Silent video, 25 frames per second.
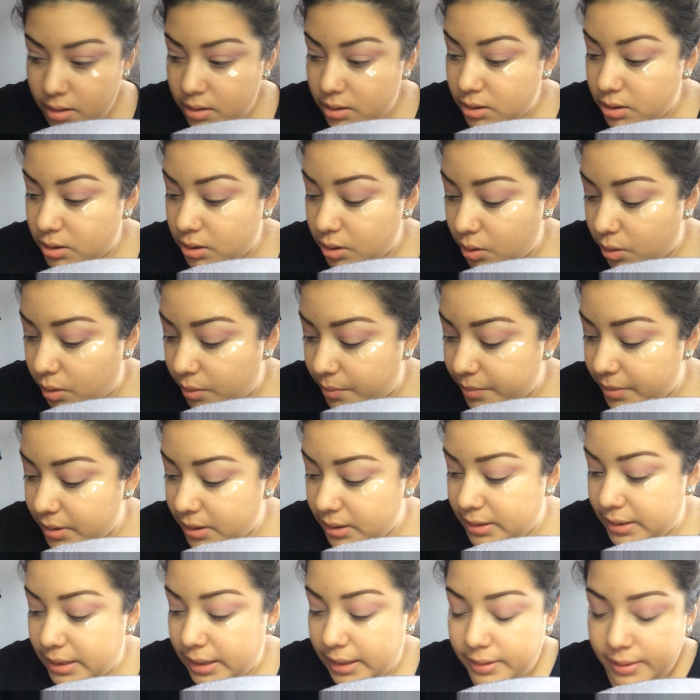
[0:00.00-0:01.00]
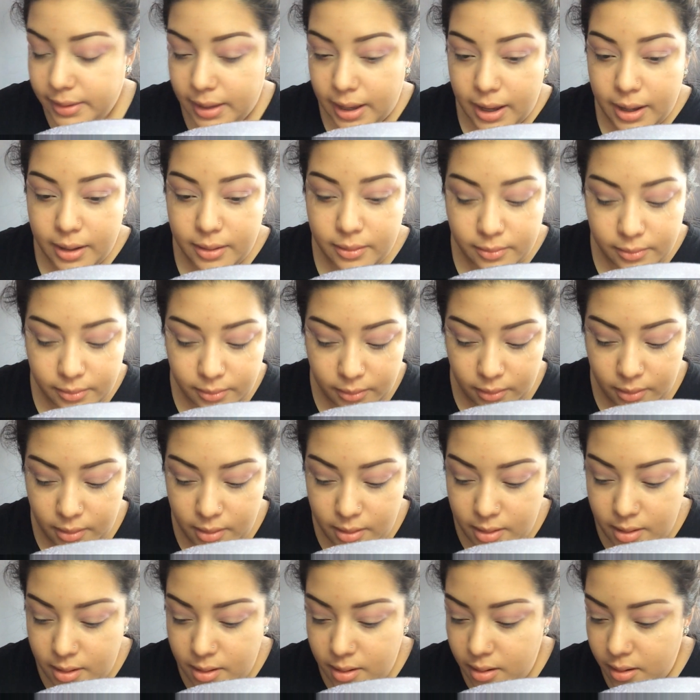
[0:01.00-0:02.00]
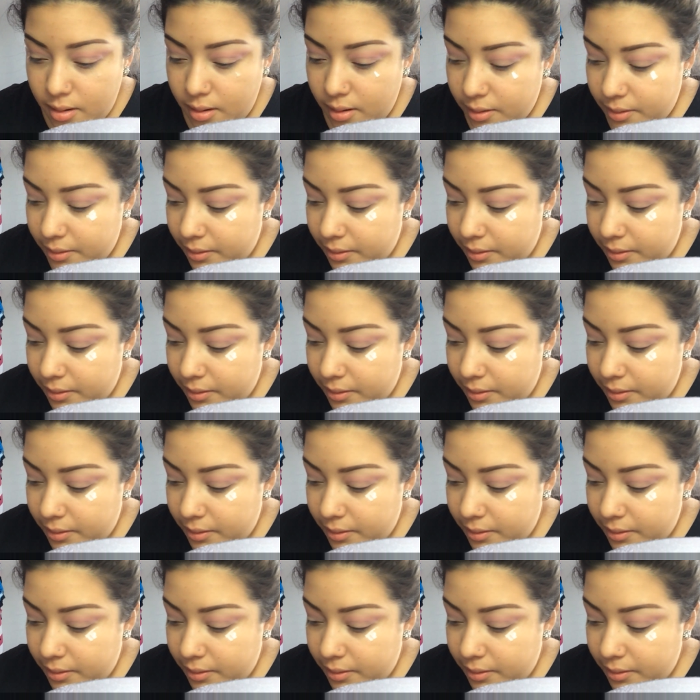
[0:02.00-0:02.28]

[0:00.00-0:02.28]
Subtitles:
So, I'm going to take that. I'm